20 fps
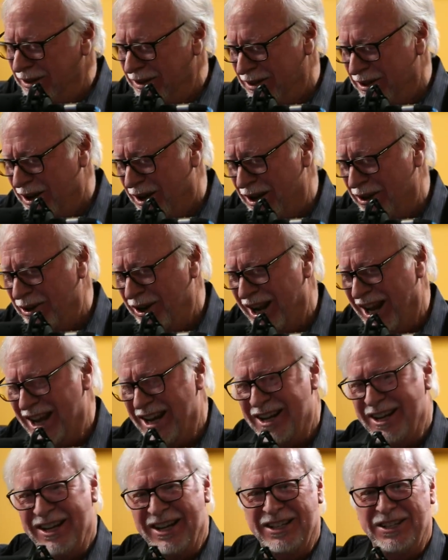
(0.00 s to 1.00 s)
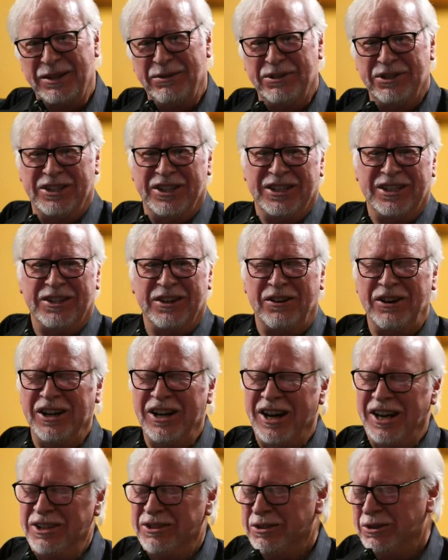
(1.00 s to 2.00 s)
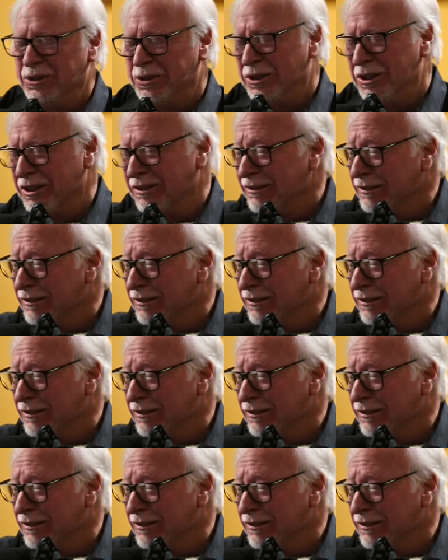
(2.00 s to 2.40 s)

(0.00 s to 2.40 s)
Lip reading: My daughter hated it. She was just starting high school.